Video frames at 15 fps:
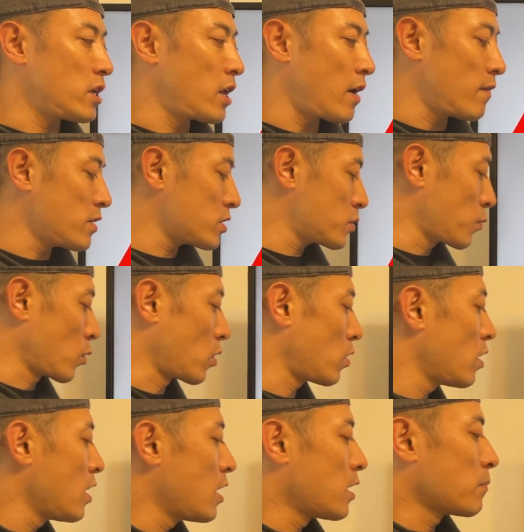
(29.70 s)

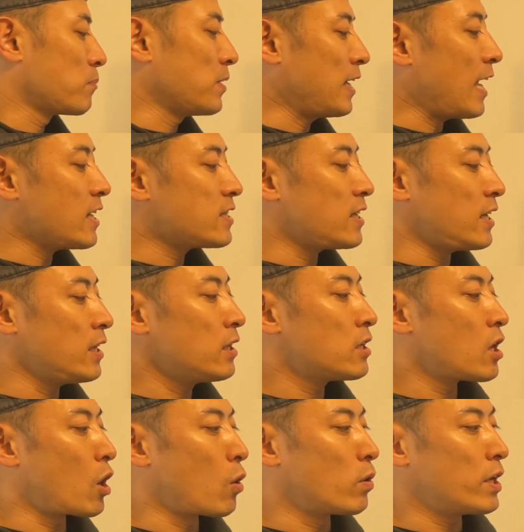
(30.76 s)
BAT,
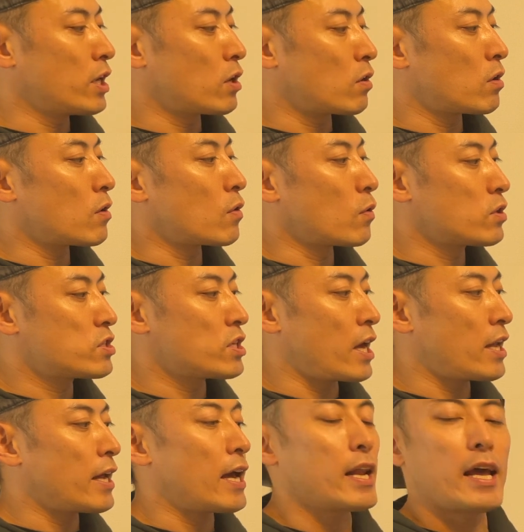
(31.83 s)
Audio,
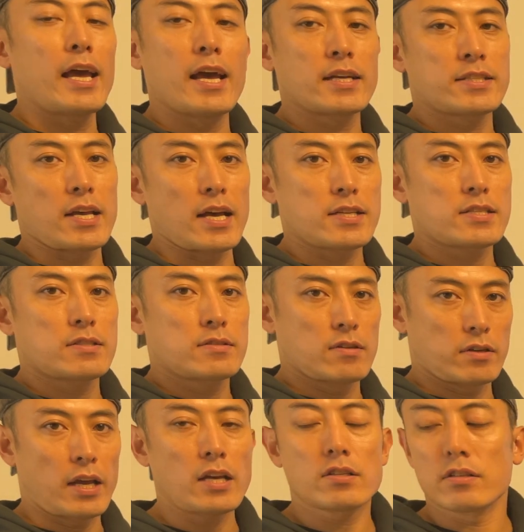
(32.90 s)
OGN, and
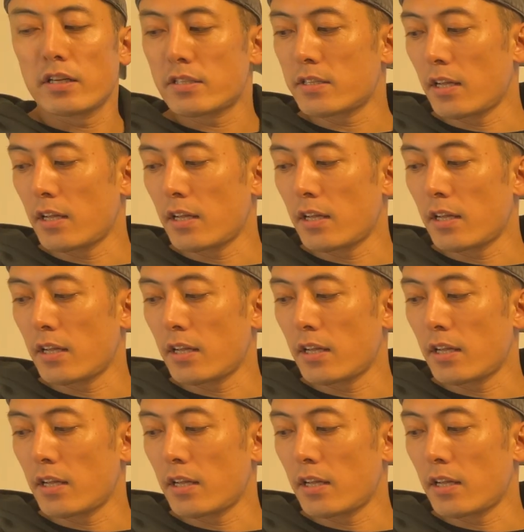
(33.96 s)
AXS. Just all this